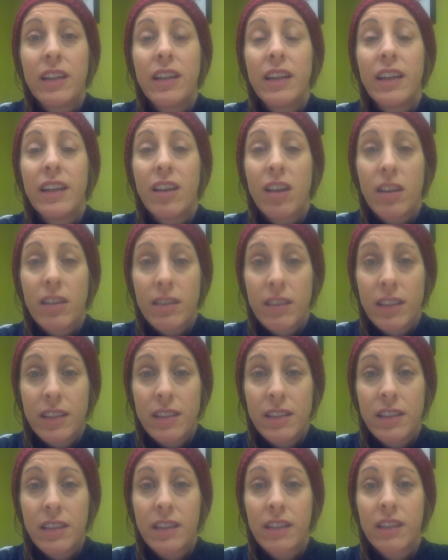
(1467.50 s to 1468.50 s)
an
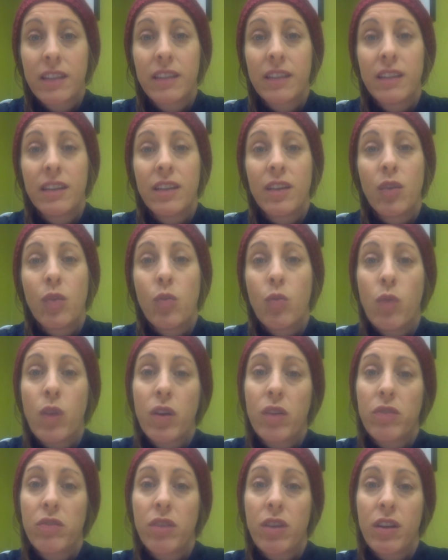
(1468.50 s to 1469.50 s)
authentic,
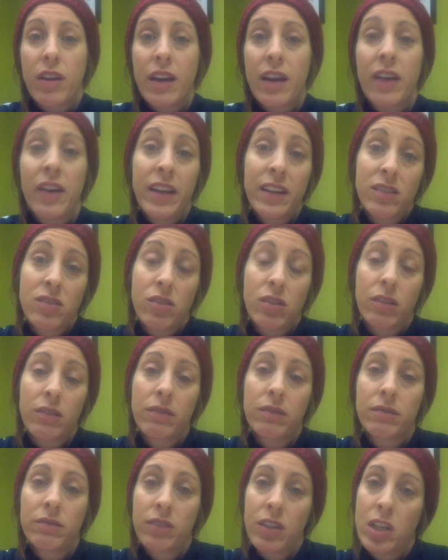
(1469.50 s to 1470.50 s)
well thought out answer
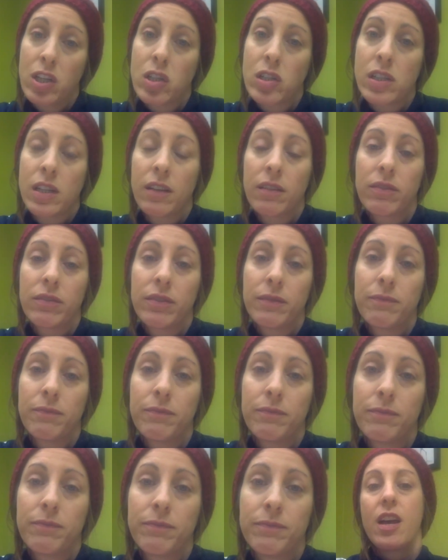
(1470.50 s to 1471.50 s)
for yourself.
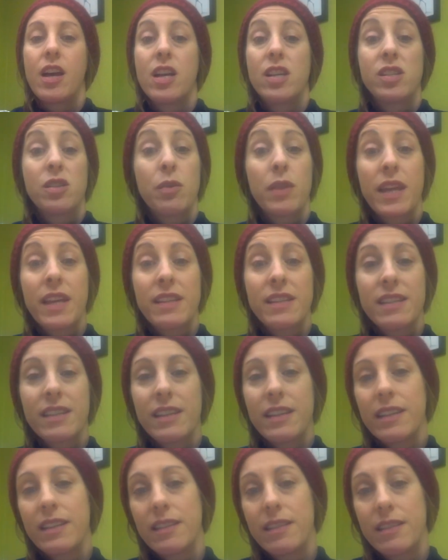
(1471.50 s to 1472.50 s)
So that's
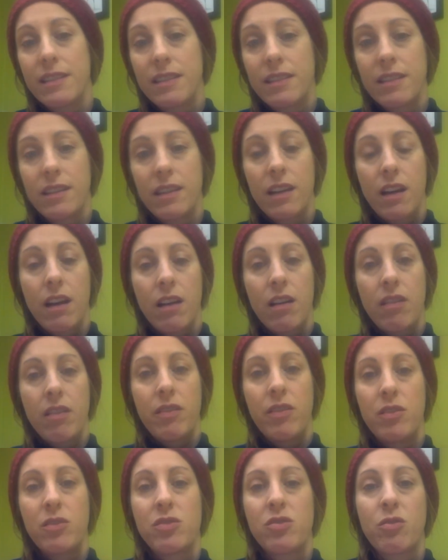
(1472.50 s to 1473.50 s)
it.
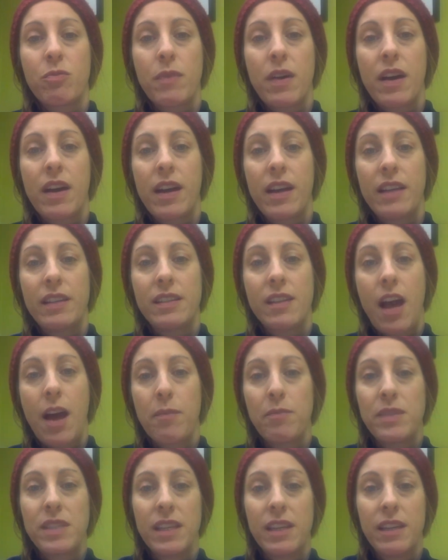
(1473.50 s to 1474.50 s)
Those are my
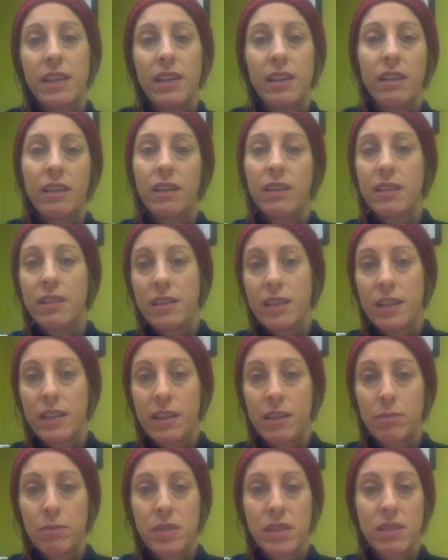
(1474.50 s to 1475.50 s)
top 10
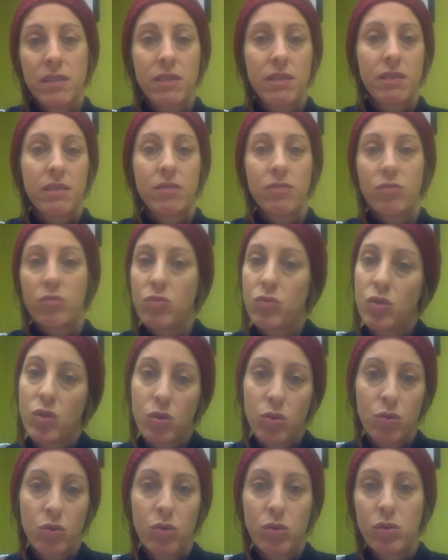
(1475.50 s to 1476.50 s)
tips,
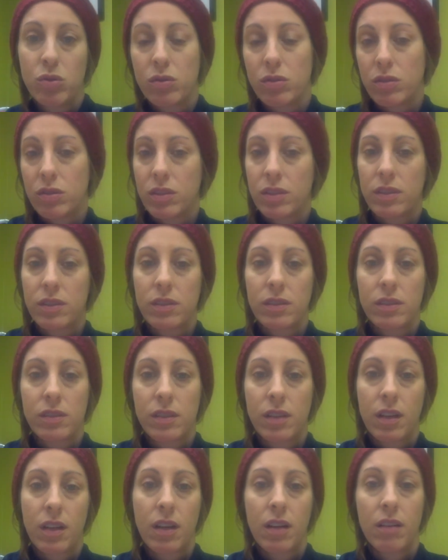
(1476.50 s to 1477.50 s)
tools,
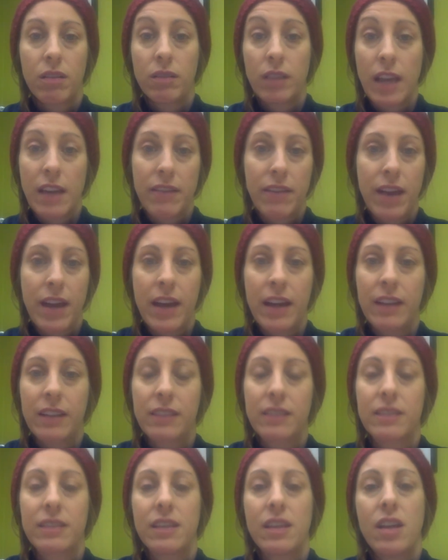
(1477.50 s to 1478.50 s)
life
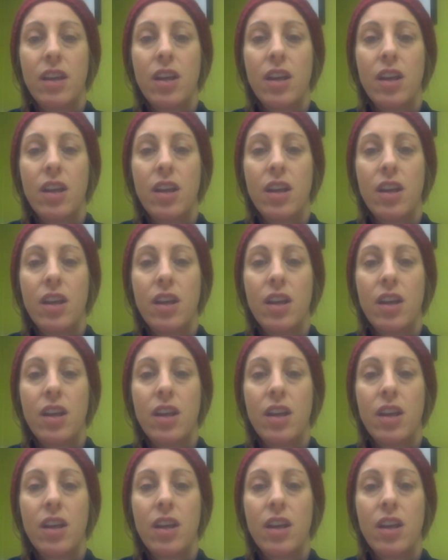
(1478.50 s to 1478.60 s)
hacks